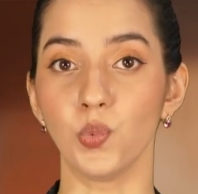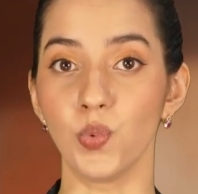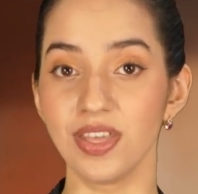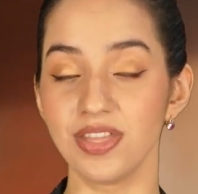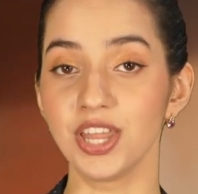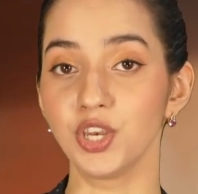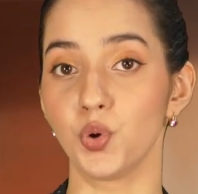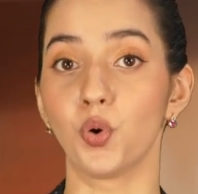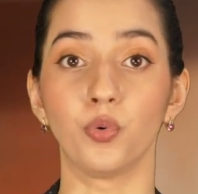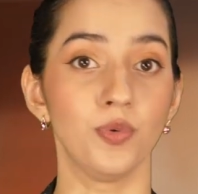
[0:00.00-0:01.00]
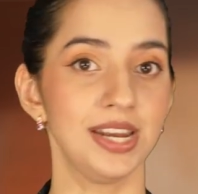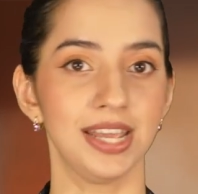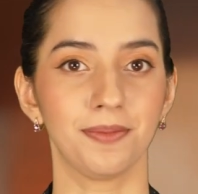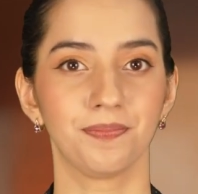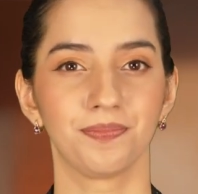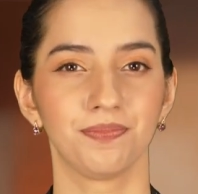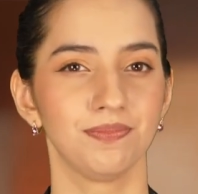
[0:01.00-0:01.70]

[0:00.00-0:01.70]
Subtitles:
within your reading.